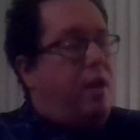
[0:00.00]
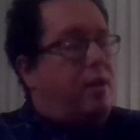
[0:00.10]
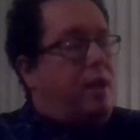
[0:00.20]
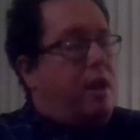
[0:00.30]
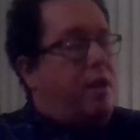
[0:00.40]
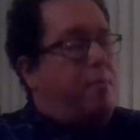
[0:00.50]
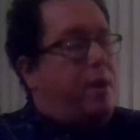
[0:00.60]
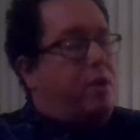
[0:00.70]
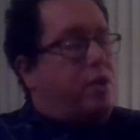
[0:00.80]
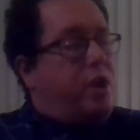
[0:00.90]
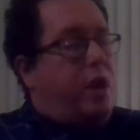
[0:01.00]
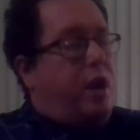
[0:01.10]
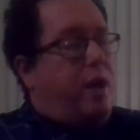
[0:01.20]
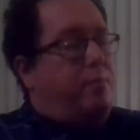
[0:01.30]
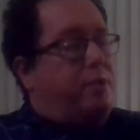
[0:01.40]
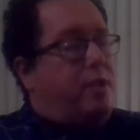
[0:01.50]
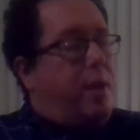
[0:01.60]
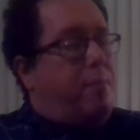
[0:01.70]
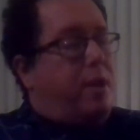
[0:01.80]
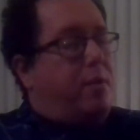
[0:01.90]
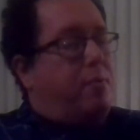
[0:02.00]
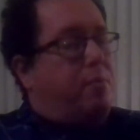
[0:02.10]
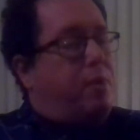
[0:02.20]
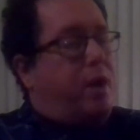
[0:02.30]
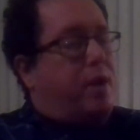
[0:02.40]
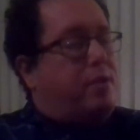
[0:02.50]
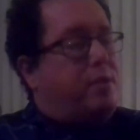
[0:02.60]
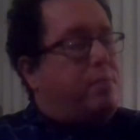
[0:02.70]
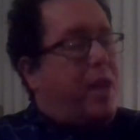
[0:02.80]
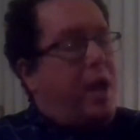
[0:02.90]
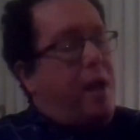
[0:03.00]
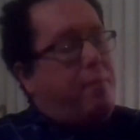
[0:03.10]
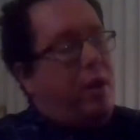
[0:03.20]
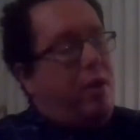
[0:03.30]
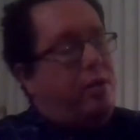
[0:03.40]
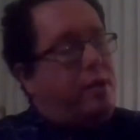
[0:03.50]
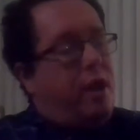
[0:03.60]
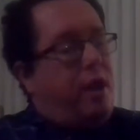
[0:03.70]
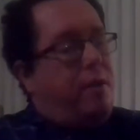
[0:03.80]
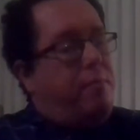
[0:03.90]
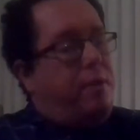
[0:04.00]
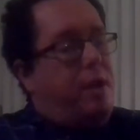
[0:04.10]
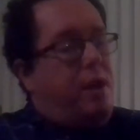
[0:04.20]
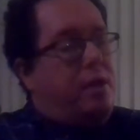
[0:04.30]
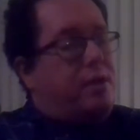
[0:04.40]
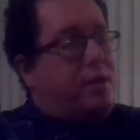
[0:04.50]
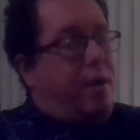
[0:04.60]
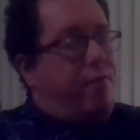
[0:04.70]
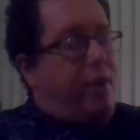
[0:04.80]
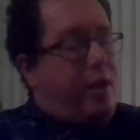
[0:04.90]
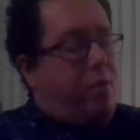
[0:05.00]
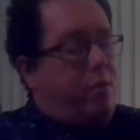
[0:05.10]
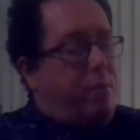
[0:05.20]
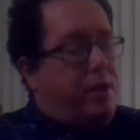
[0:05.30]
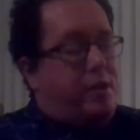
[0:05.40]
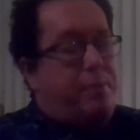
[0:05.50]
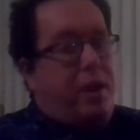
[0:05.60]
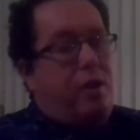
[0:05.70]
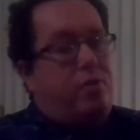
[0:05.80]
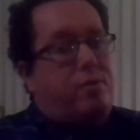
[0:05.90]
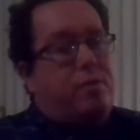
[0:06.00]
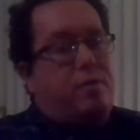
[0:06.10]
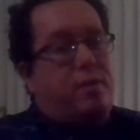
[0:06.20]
getting a better job, stop being depressed, be happy all time, stop fighting with my spouse,